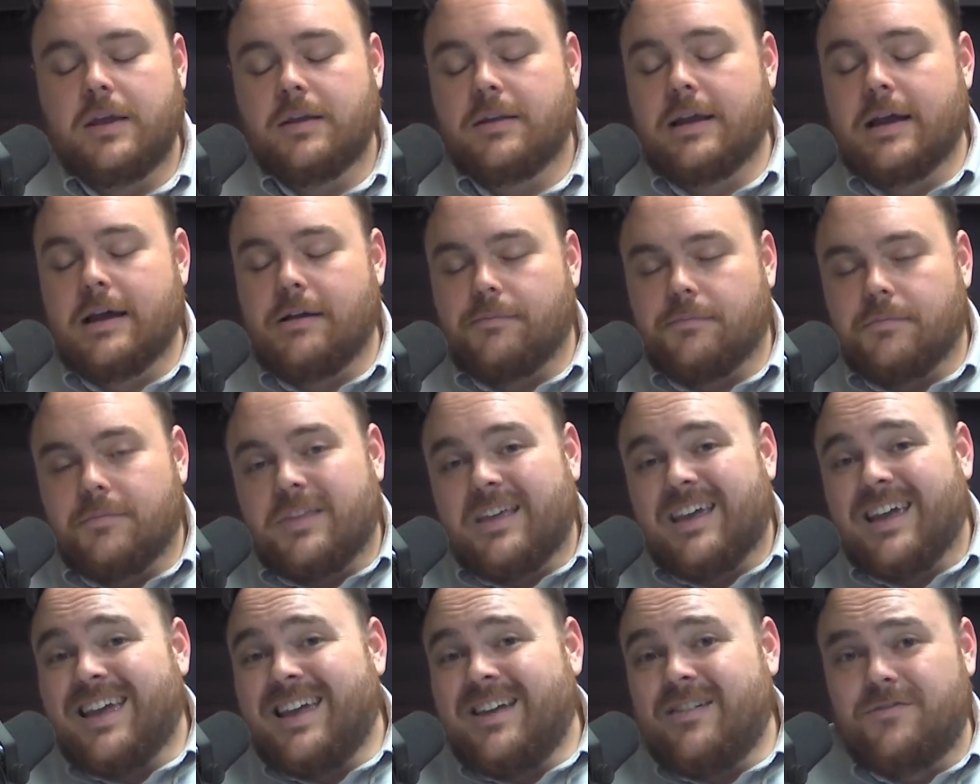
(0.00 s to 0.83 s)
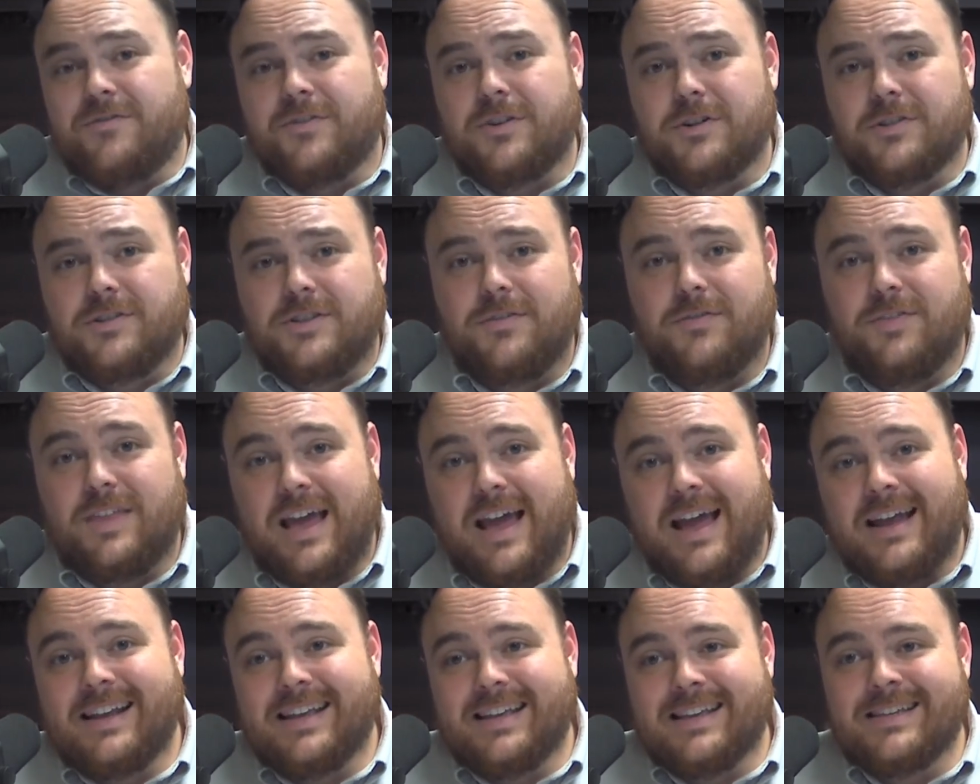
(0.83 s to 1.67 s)
Now, the inverse of
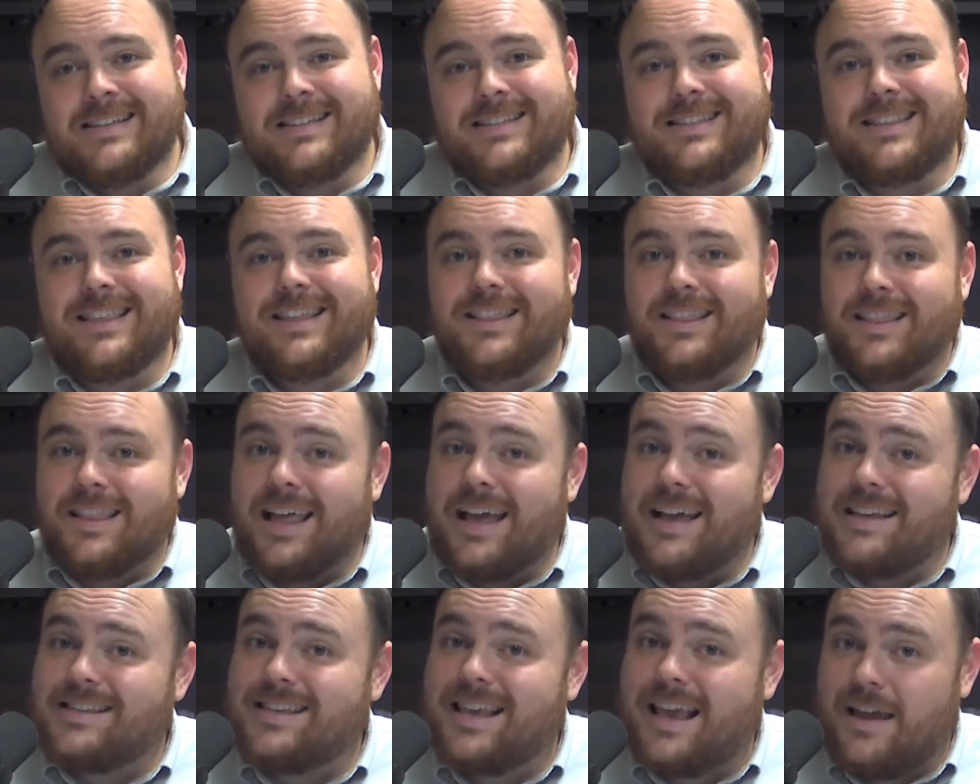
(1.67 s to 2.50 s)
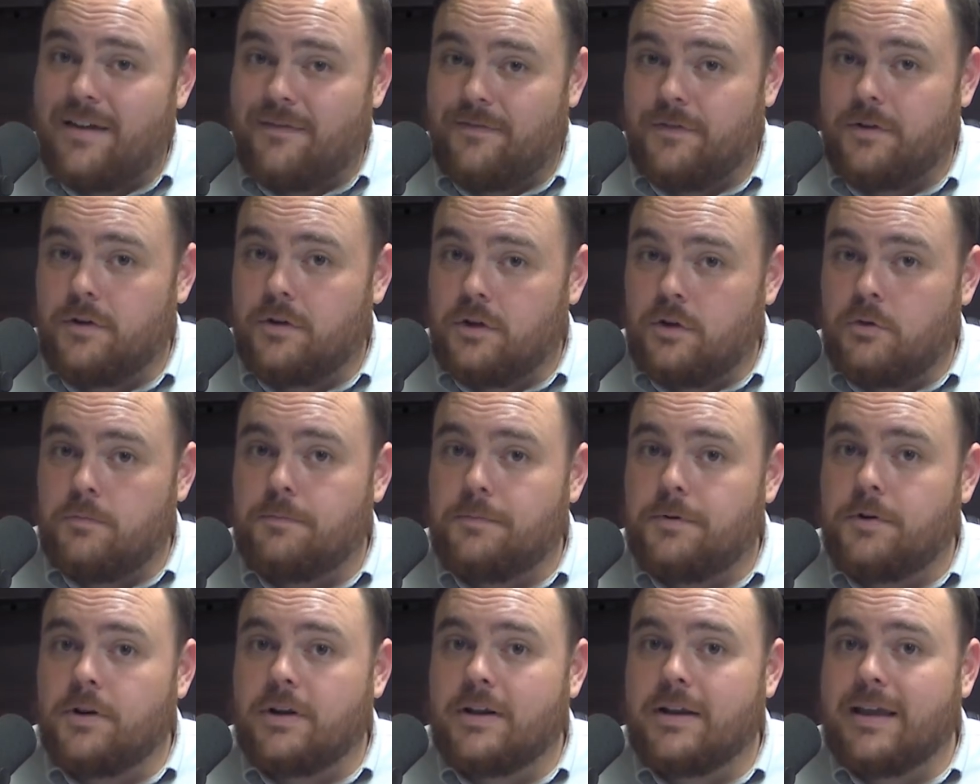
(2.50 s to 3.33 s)
that is the less effort you
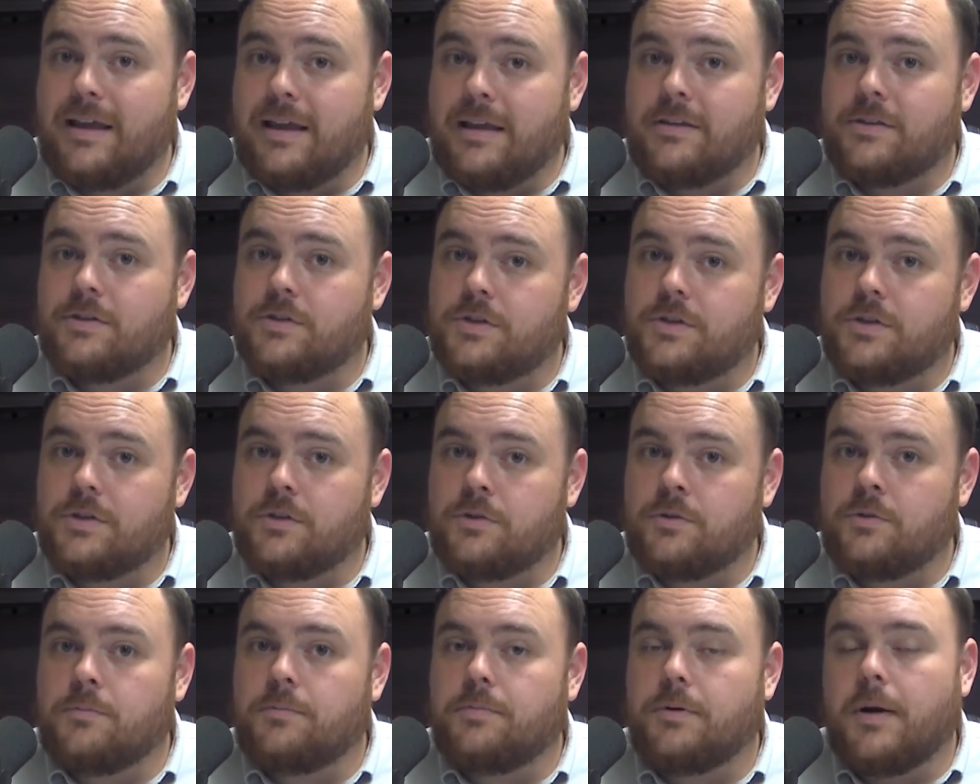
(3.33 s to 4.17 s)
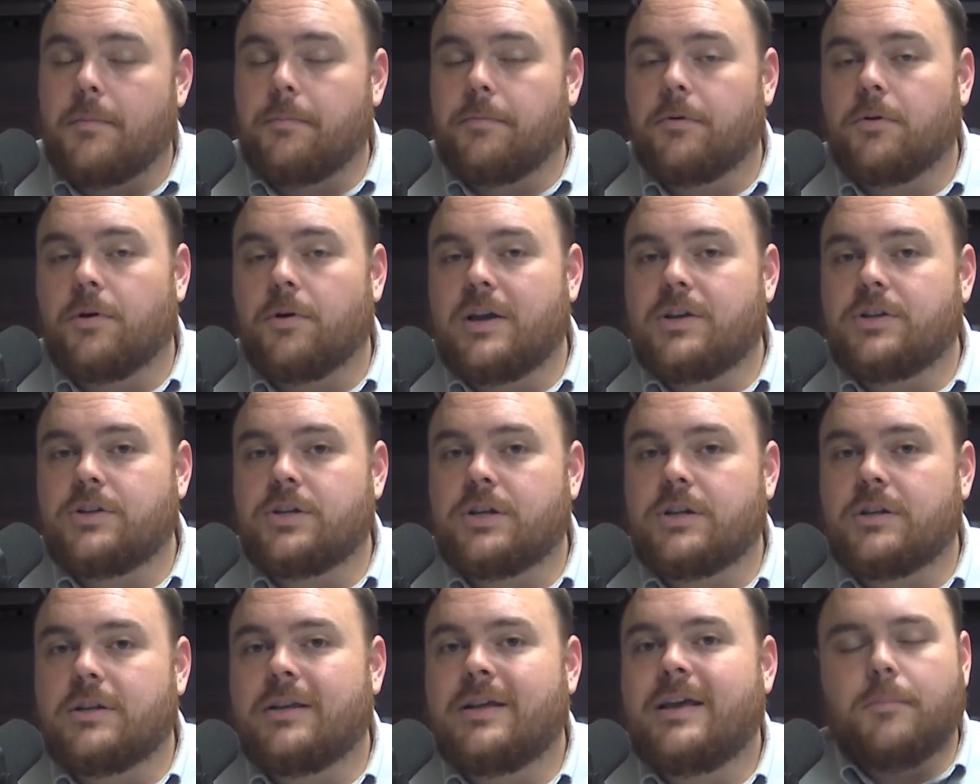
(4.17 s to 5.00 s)
put into
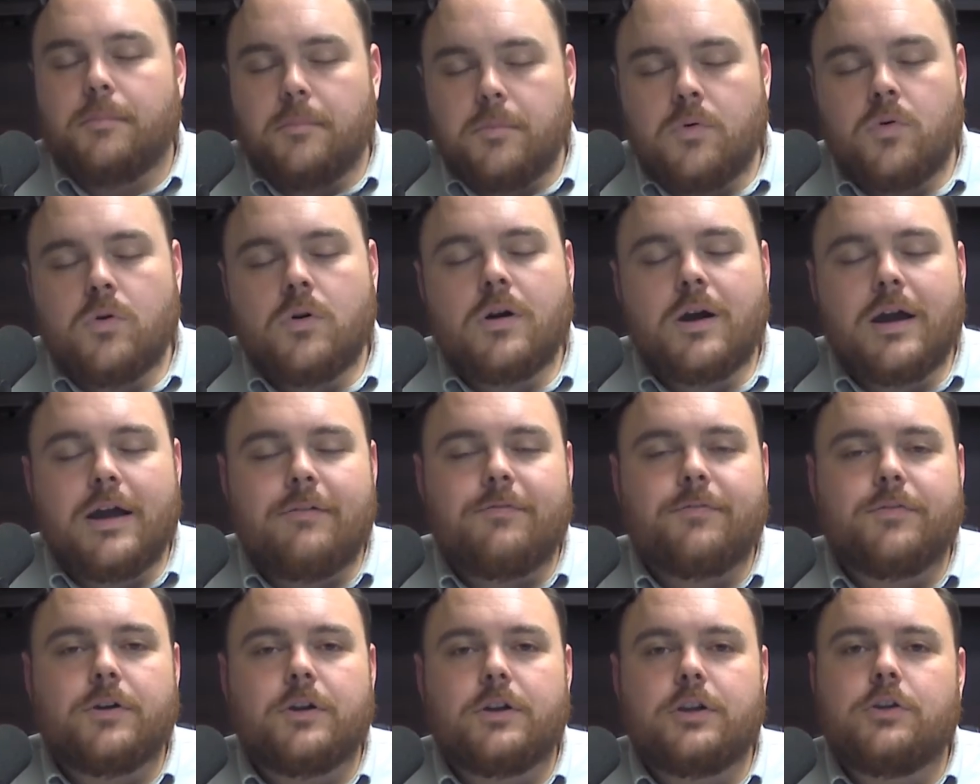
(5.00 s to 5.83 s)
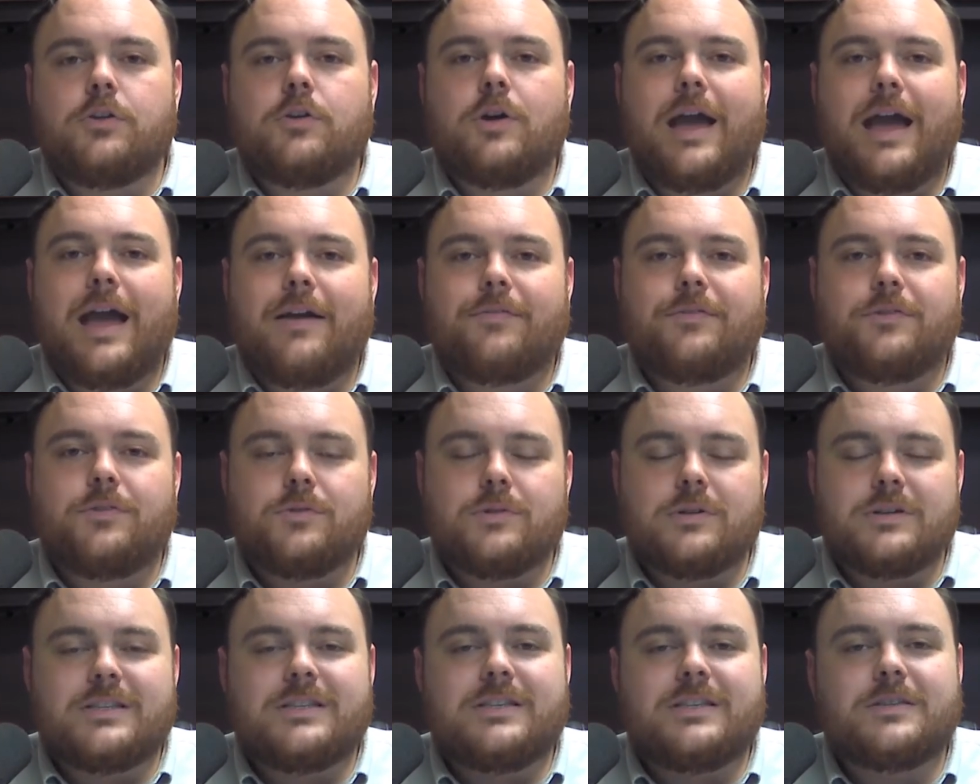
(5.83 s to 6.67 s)
preparation, the more effort you have
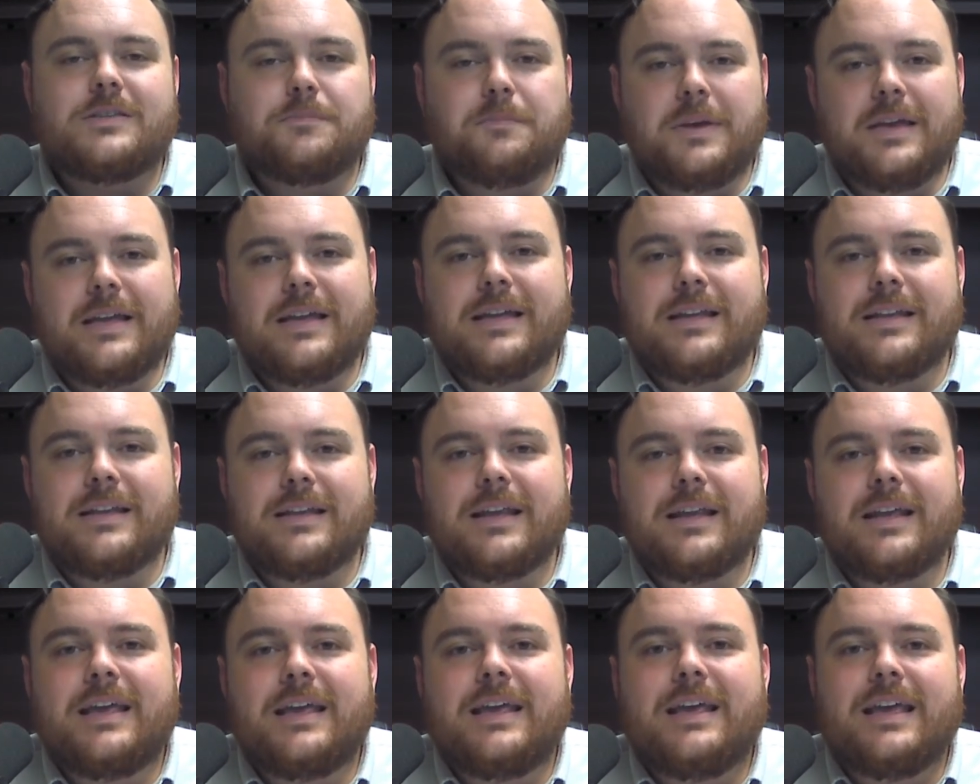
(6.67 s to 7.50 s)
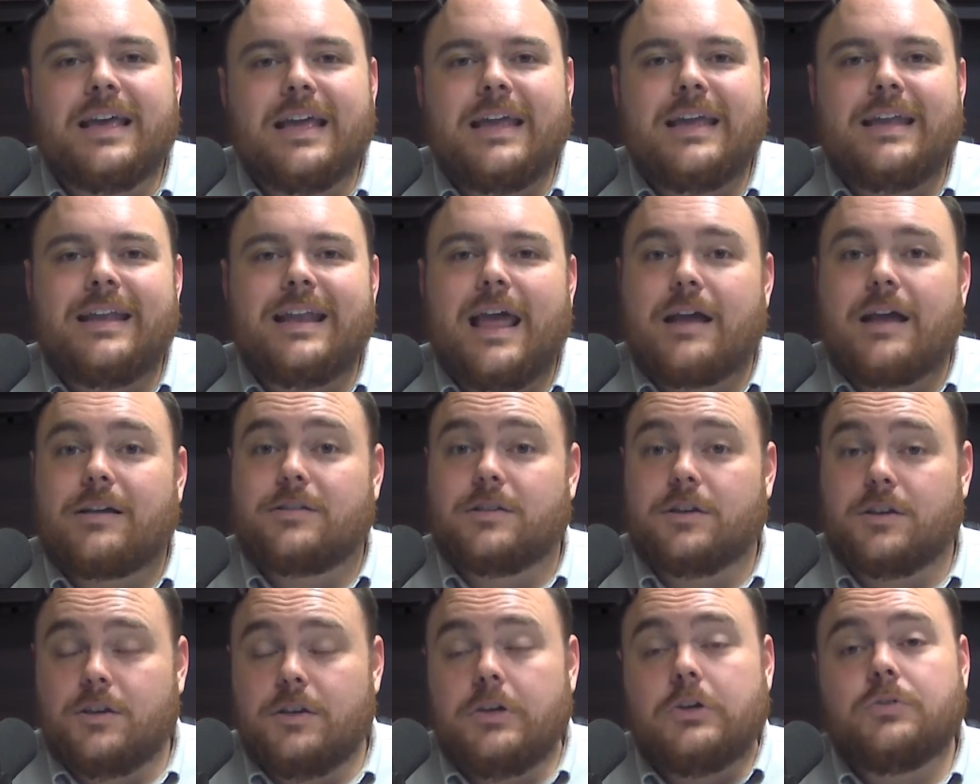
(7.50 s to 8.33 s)
to expend in
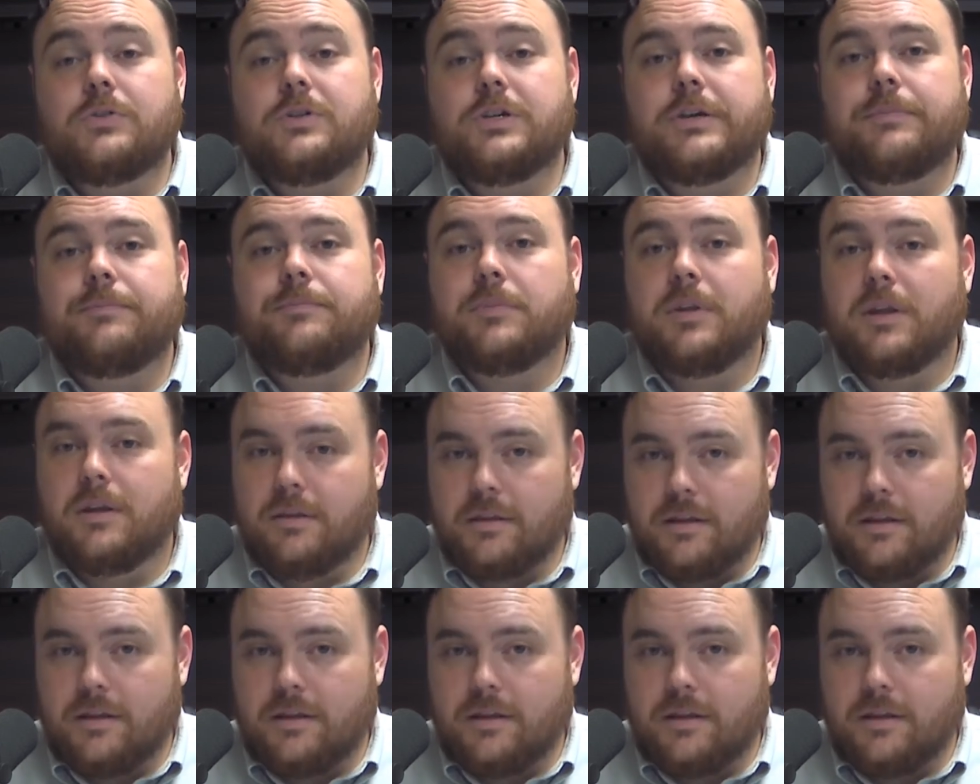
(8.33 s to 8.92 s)
execution.